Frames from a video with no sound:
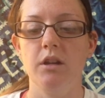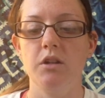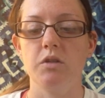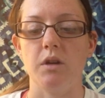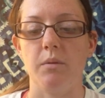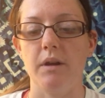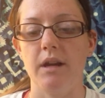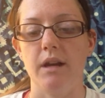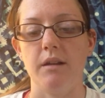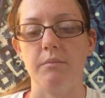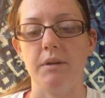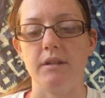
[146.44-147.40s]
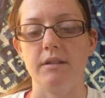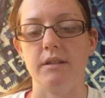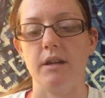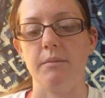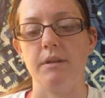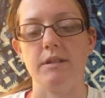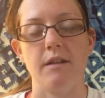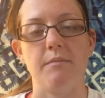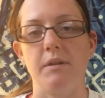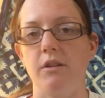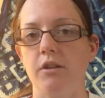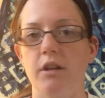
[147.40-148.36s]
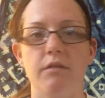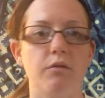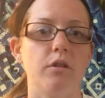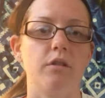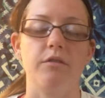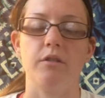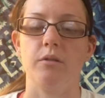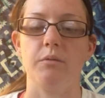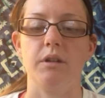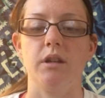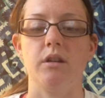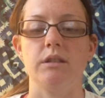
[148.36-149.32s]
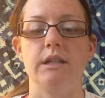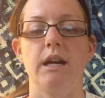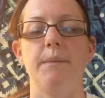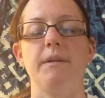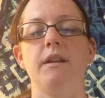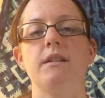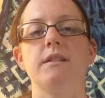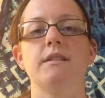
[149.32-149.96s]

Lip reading: So I went ahead and picked it up because I've been looking for it for a really long time, and it is